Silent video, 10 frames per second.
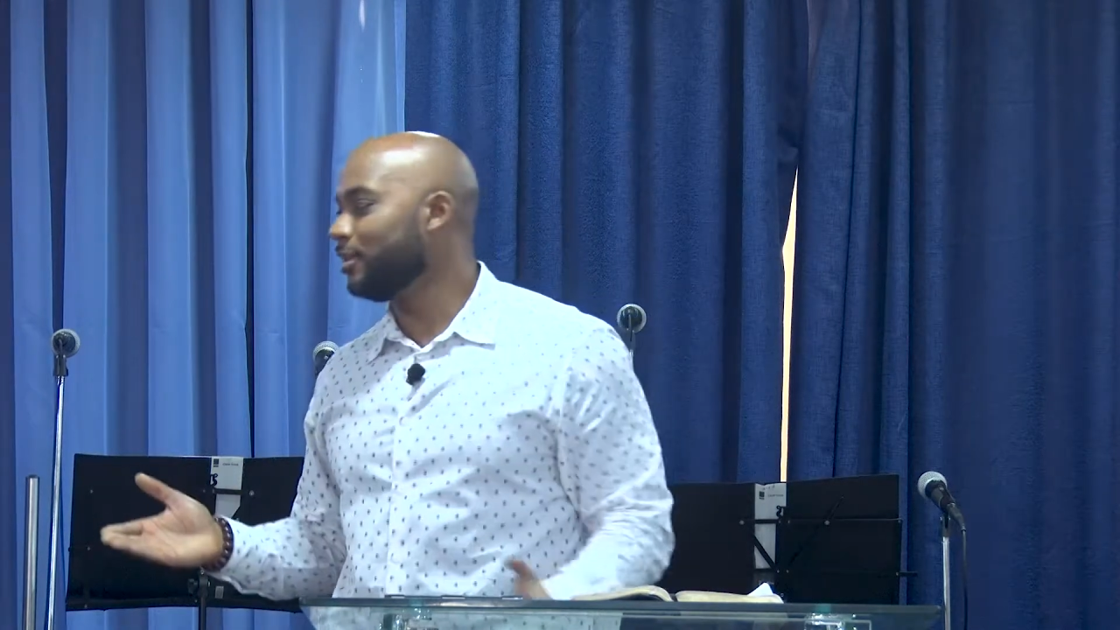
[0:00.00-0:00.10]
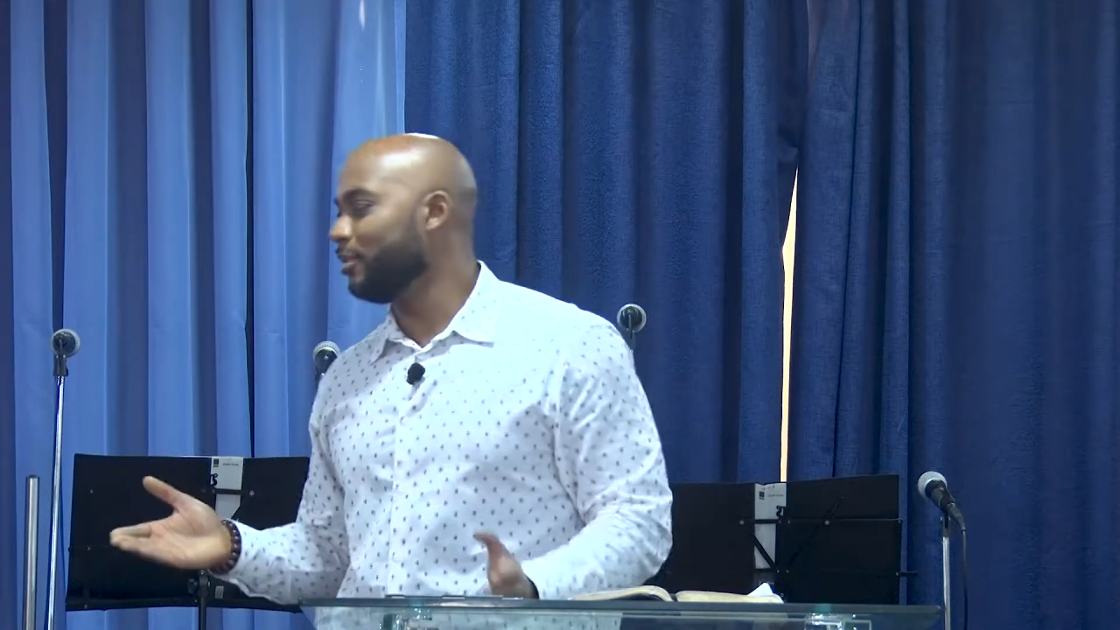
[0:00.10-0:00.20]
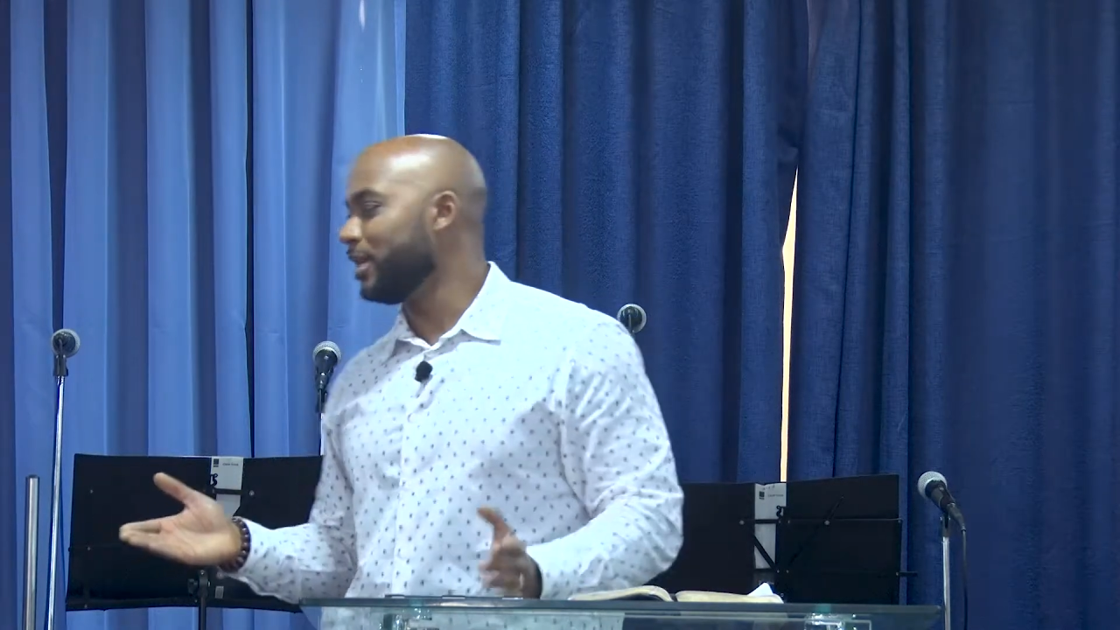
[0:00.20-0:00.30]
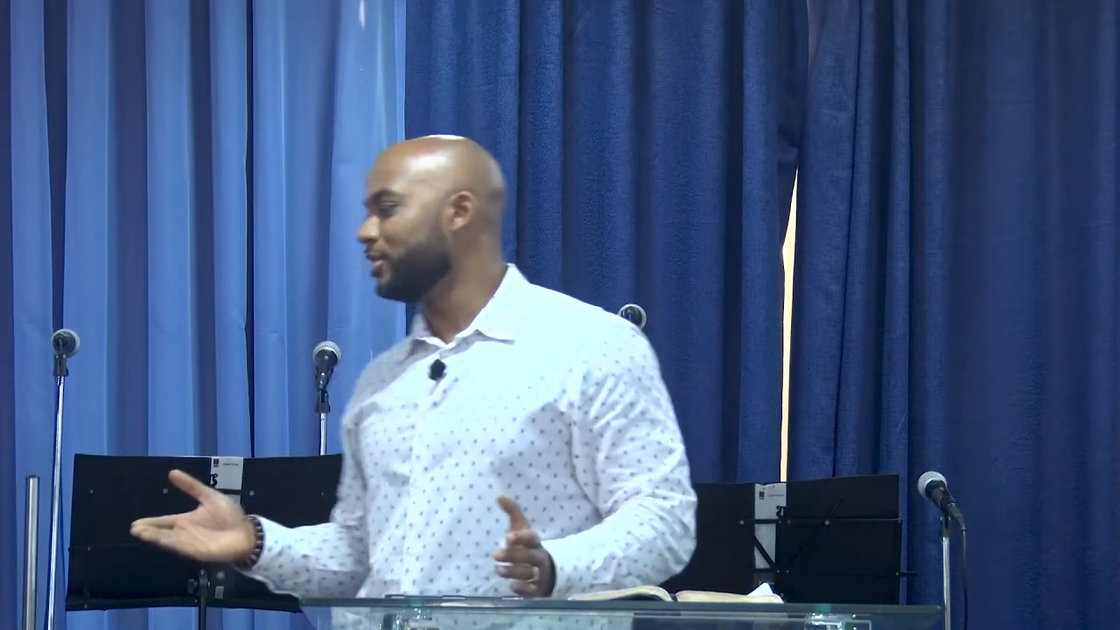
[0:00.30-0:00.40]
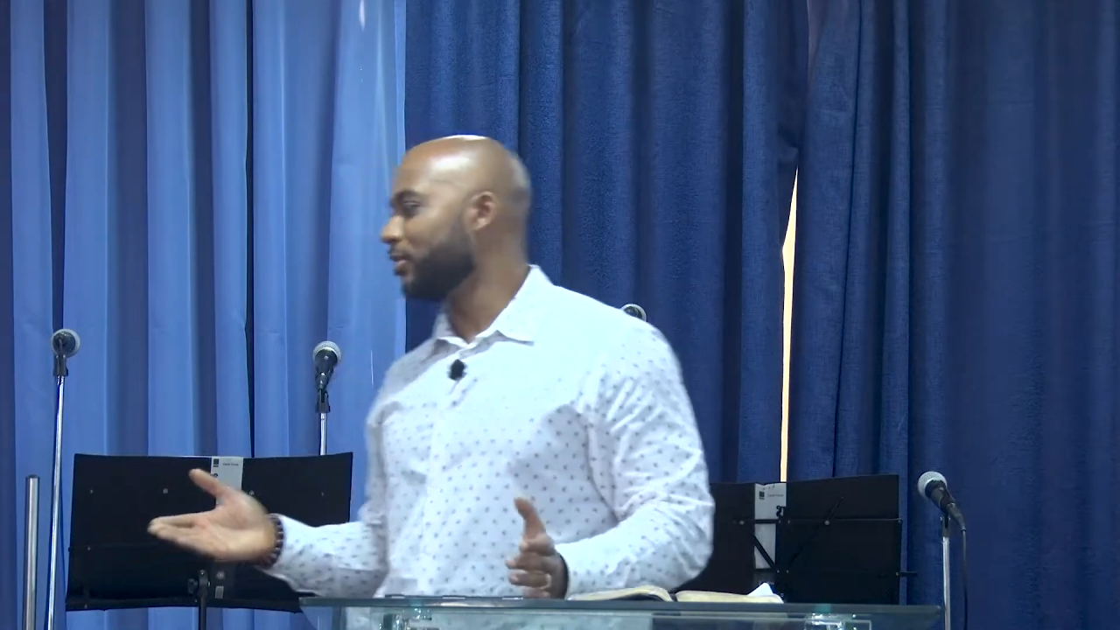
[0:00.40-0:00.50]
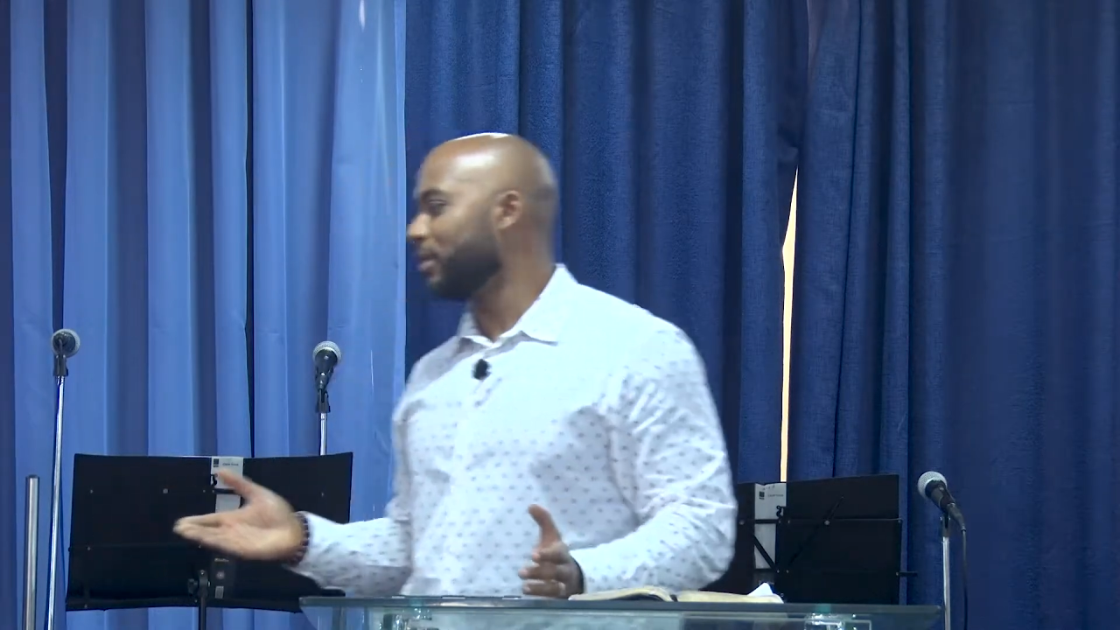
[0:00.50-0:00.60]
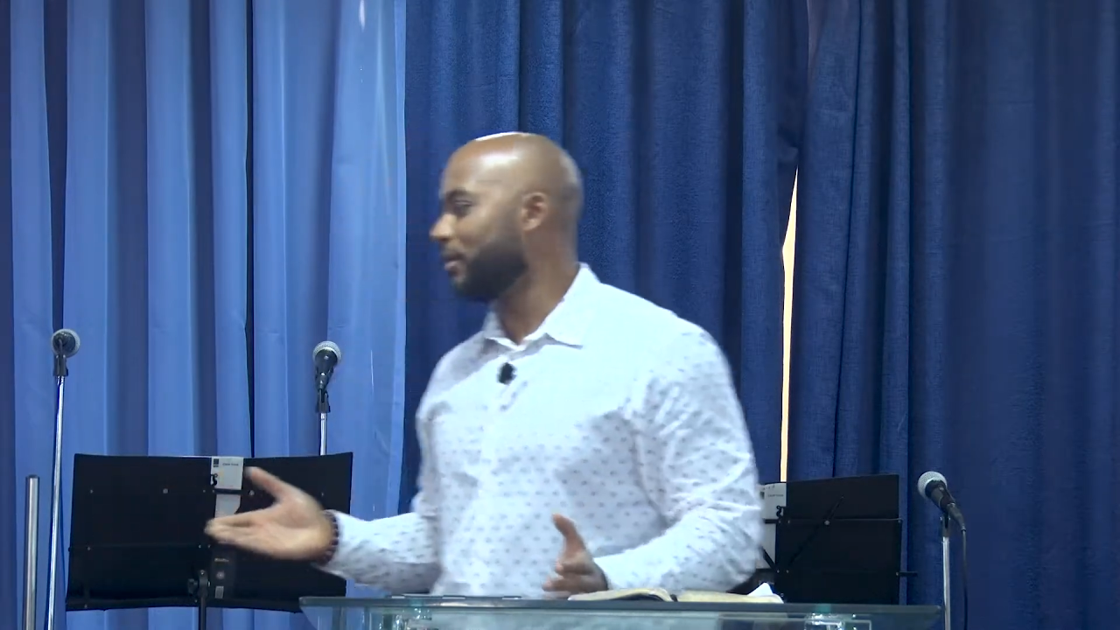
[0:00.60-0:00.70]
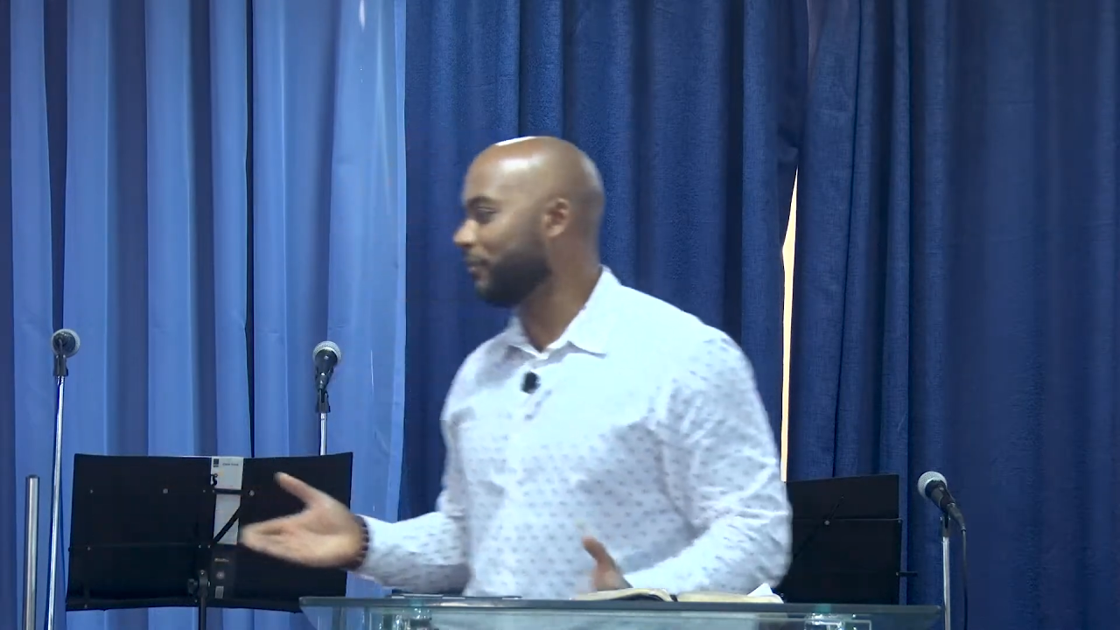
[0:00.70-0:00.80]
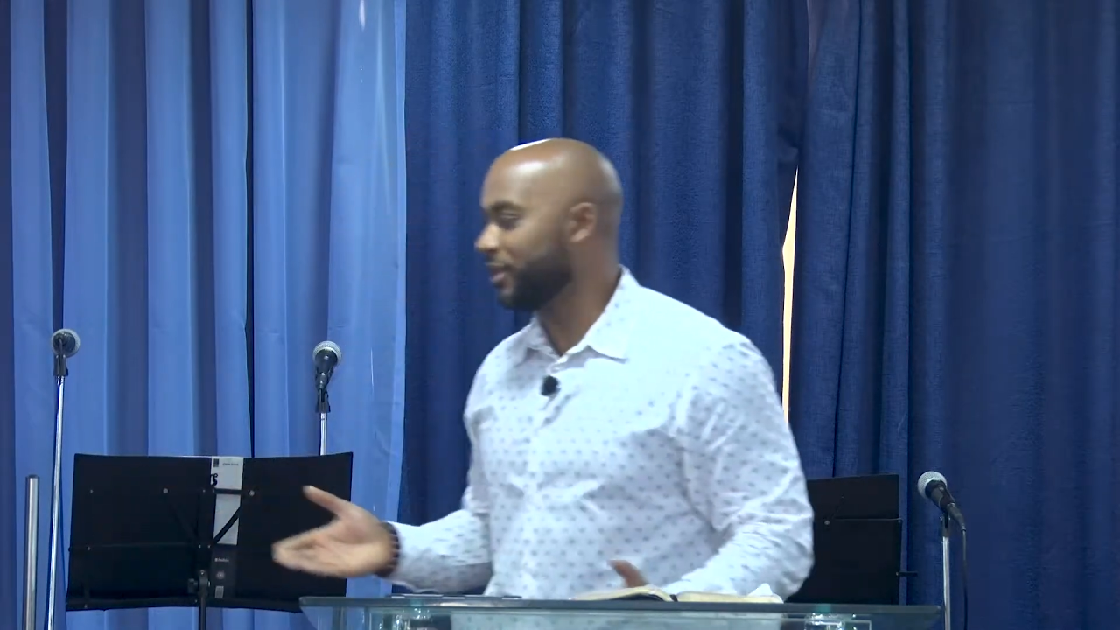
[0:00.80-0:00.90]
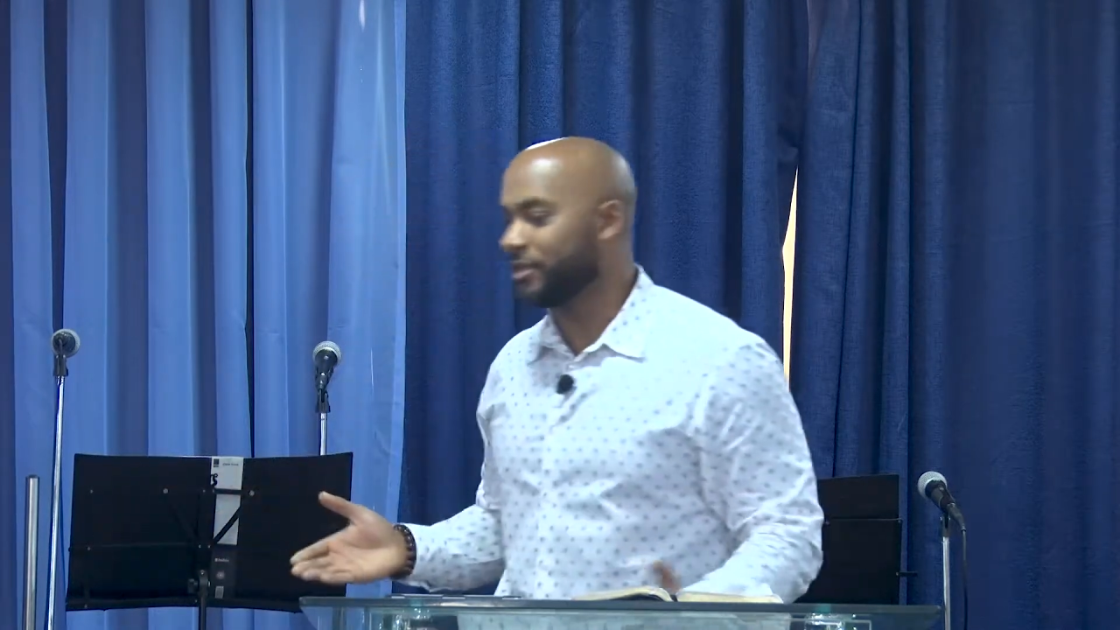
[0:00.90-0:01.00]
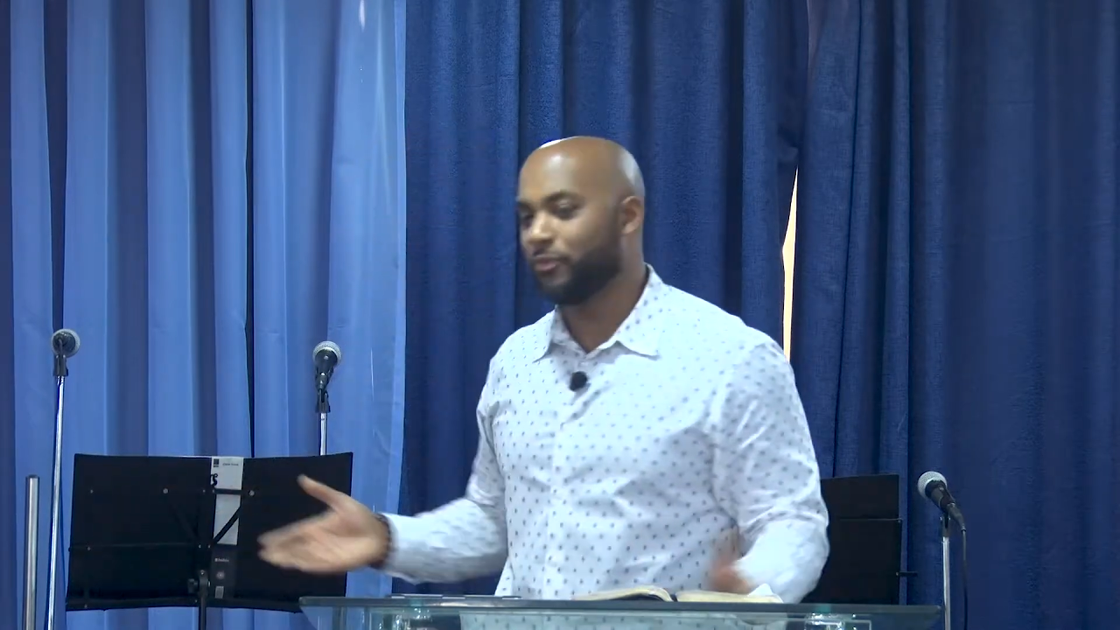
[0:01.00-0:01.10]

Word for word: to binge on Netflix.